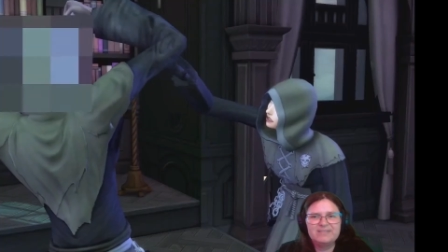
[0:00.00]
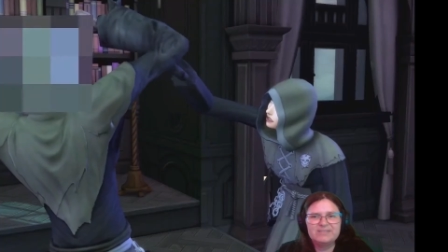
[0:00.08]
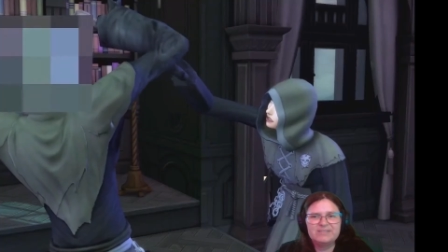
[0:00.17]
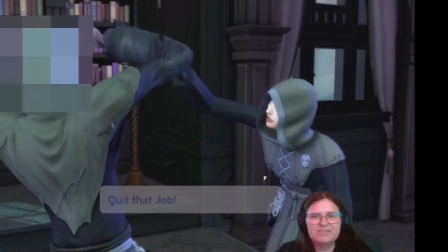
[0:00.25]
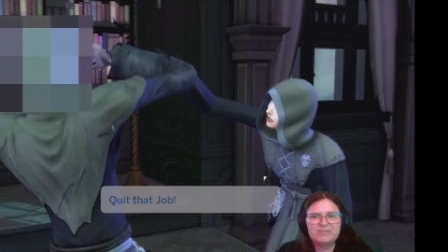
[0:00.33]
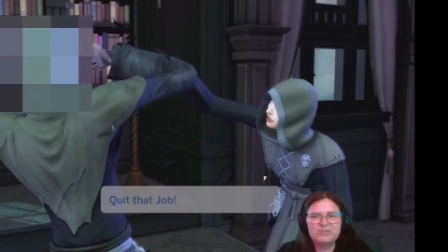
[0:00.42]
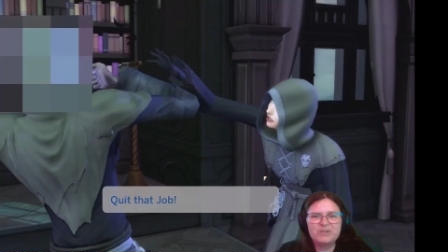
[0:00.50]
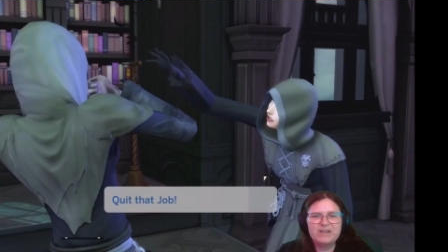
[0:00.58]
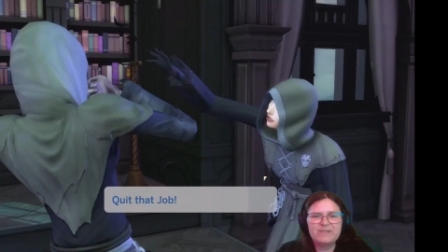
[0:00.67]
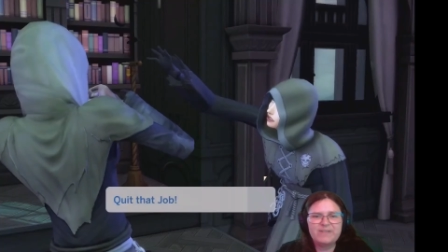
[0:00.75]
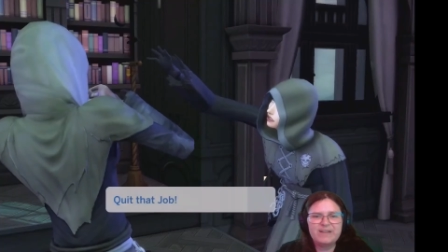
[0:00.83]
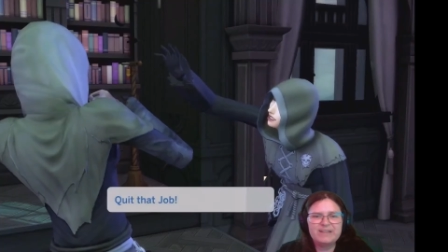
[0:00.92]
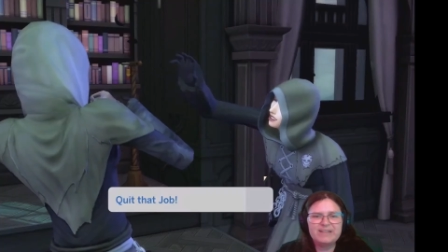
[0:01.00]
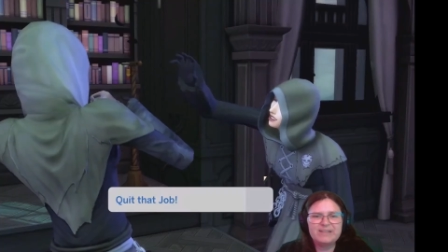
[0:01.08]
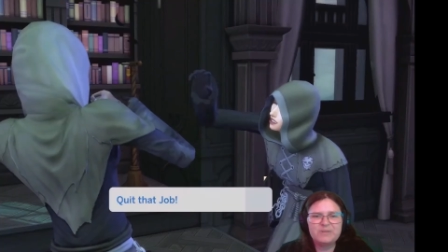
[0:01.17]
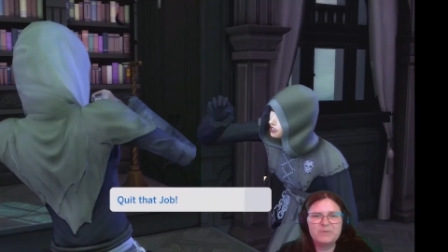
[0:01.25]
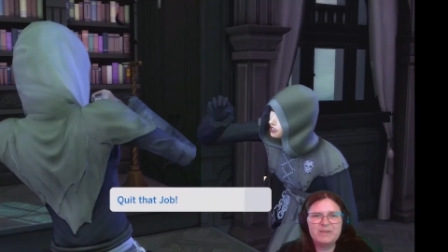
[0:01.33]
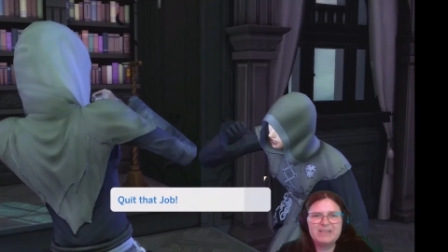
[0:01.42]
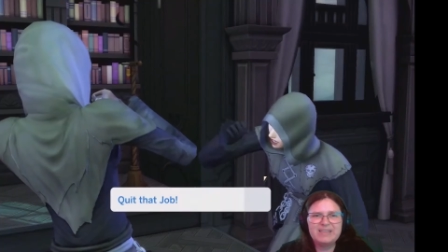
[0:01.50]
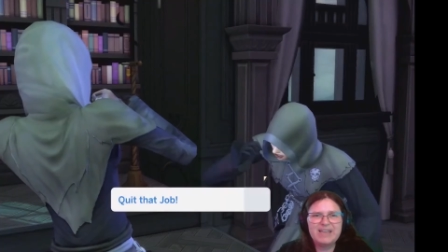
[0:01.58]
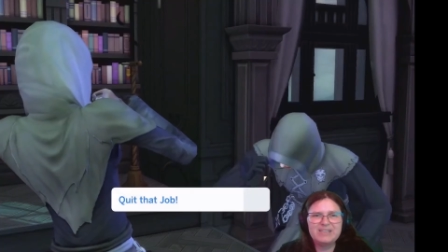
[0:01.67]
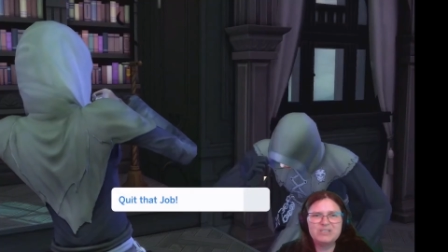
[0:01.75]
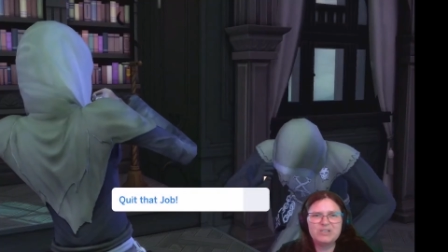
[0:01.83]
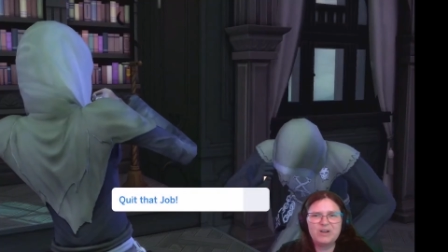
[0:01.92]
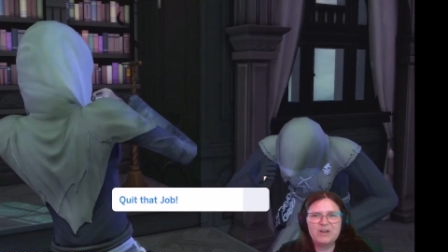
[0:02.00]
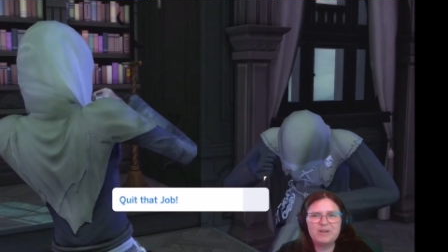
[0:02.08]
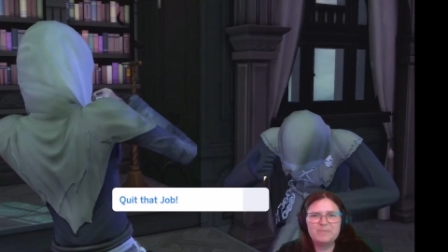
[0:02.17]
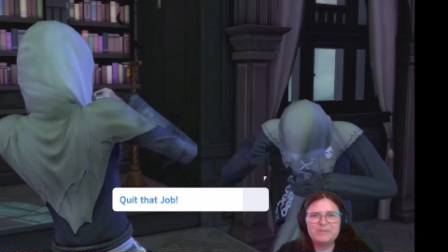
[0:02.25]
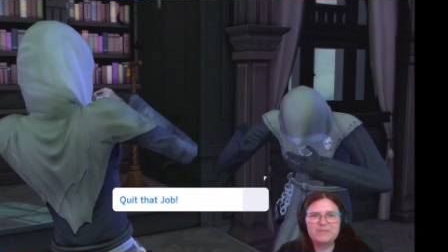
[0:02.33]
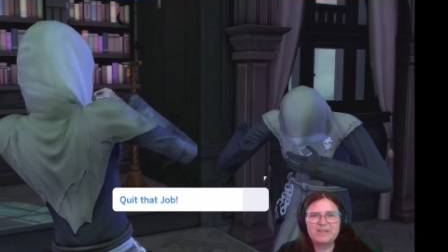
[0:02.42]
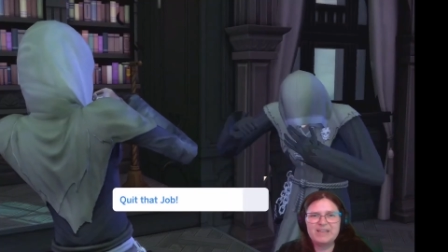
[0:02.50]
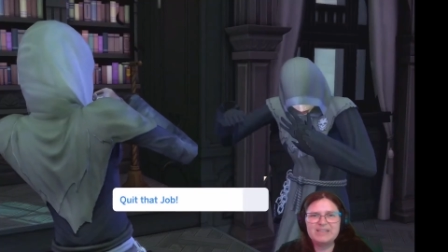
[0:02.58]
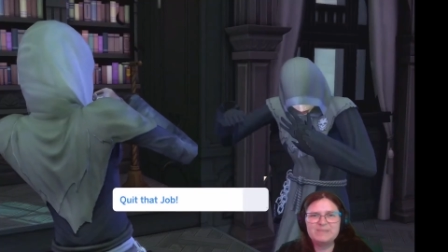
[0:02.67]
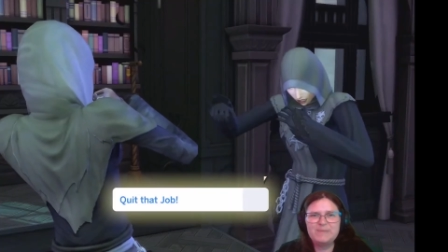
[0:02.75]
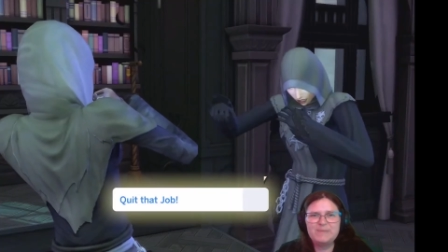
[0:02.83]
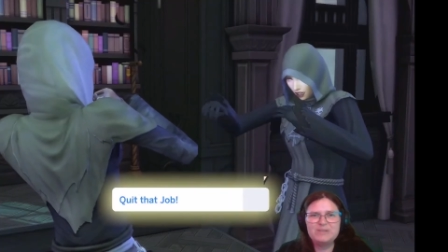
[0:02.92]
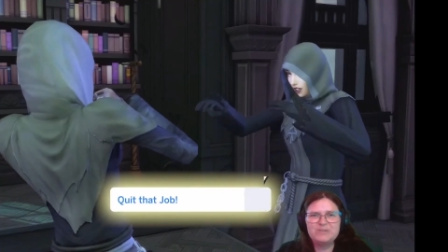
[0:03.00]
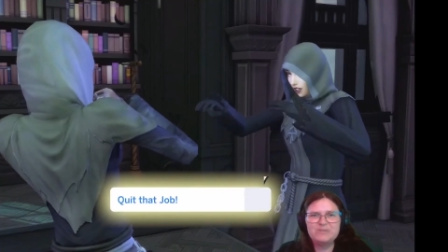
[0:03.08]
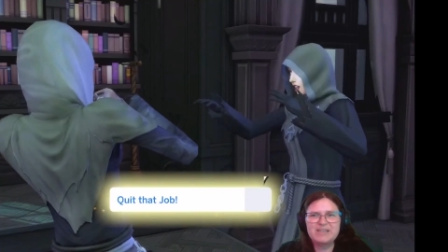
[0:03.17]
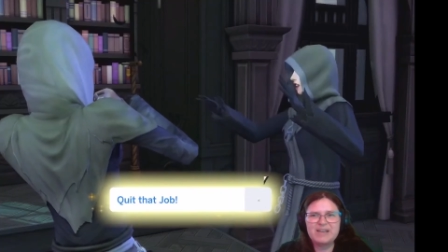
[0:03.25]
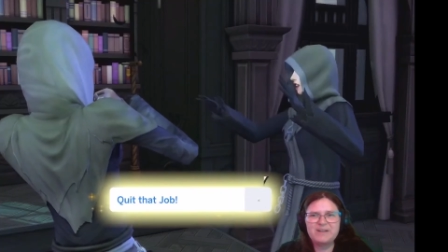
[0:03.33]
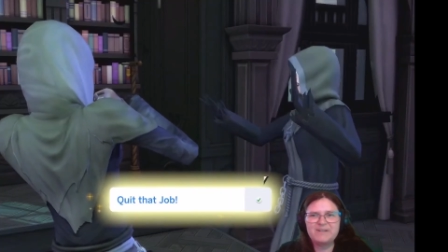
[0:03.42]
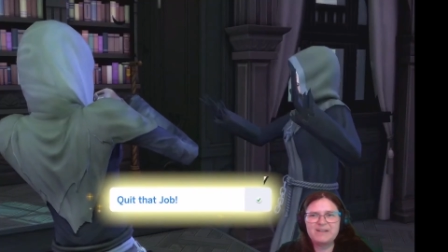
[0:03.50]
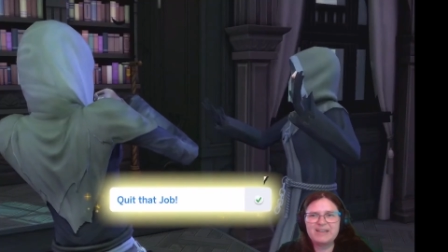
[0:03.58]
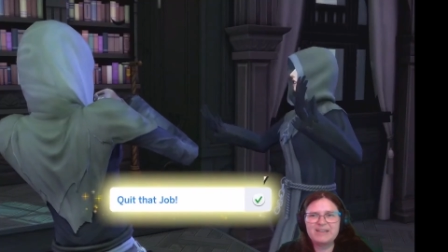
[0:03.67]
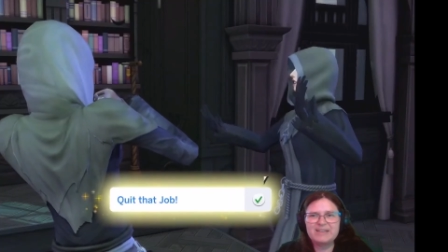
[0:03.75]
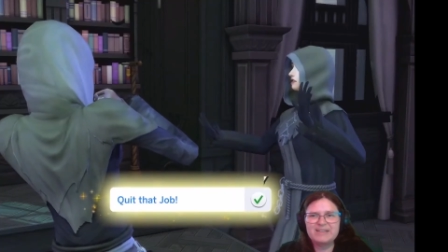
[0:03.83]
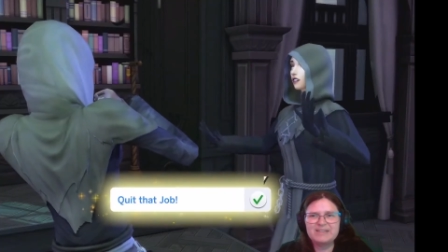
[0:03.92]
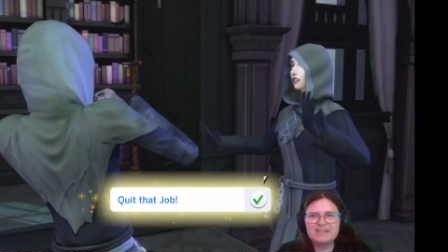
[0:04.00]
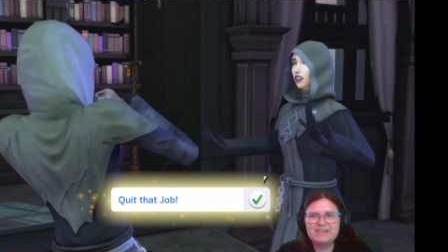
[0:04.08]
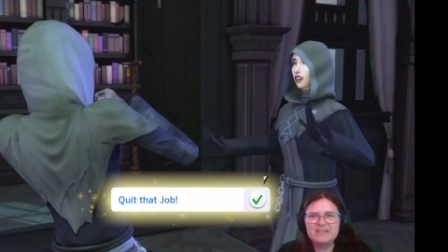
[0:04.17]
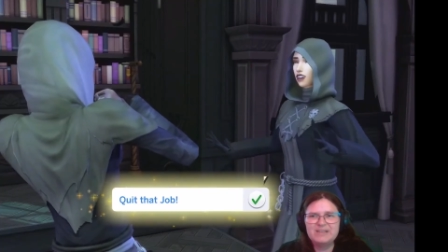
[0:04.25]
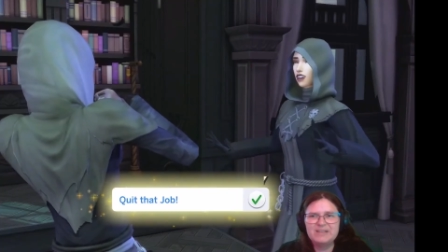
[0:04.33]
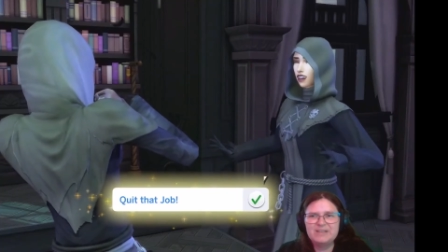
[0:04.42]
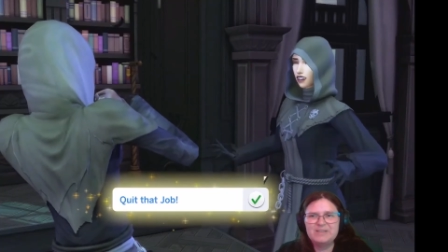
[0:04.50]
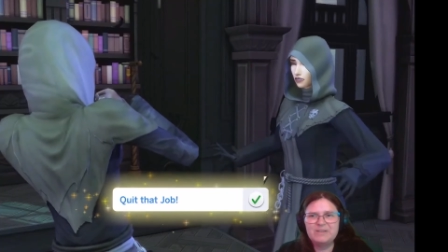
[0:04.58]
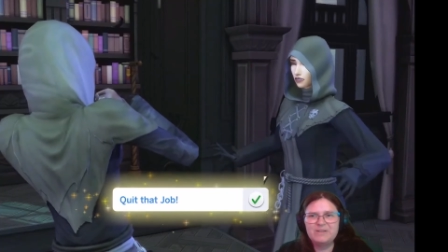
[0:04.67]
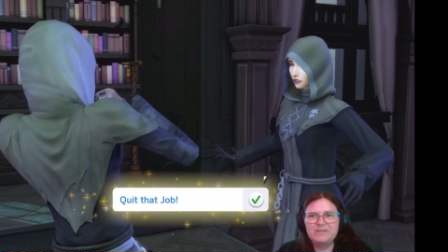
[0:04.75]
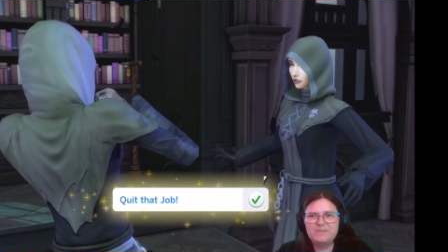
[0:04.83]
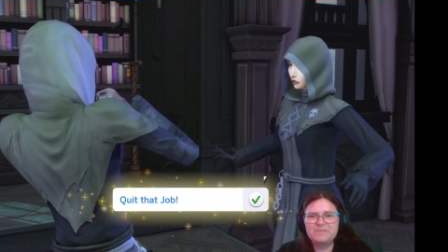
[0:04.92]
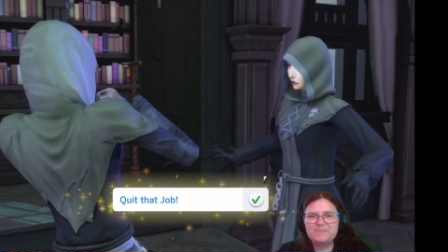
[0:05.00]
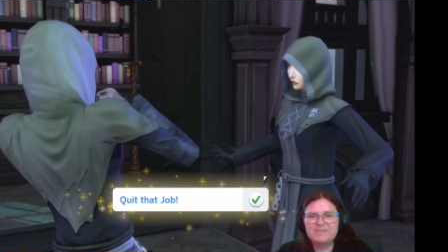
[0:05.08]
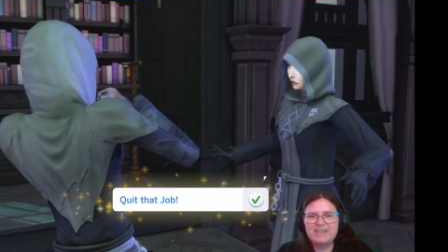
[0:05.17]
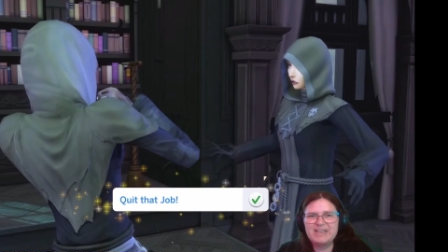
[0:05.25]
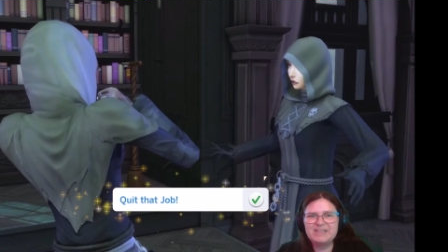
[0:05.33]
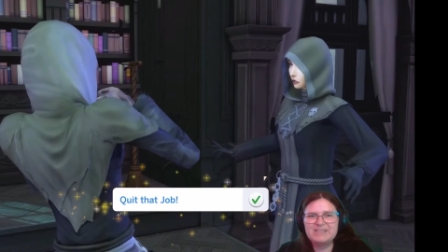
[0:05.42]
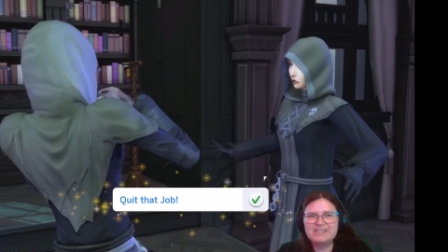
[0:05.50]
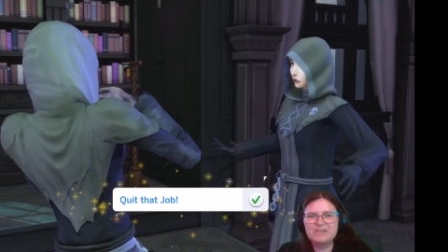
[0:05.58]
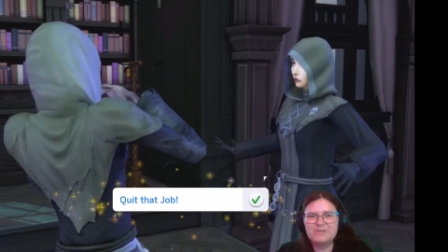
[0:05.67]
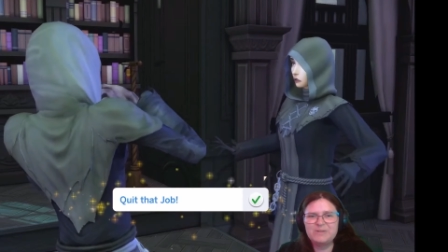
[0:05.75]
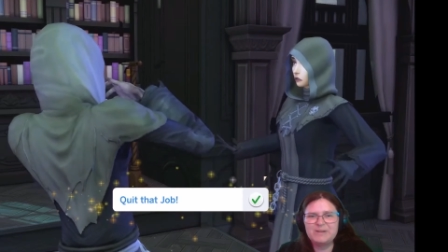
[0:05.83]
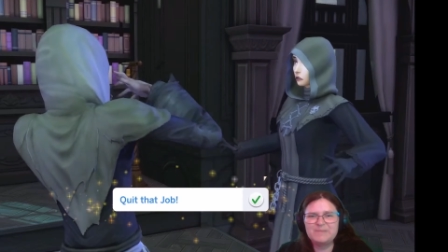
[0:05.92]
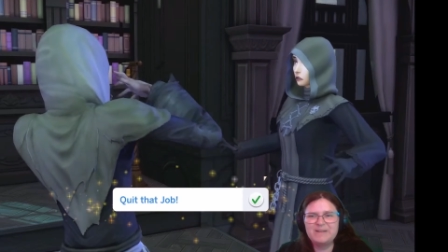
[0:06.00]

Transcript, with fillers: So trying to find it. Quit that job. Okay, that's maybe too scary. No, can't see Grim.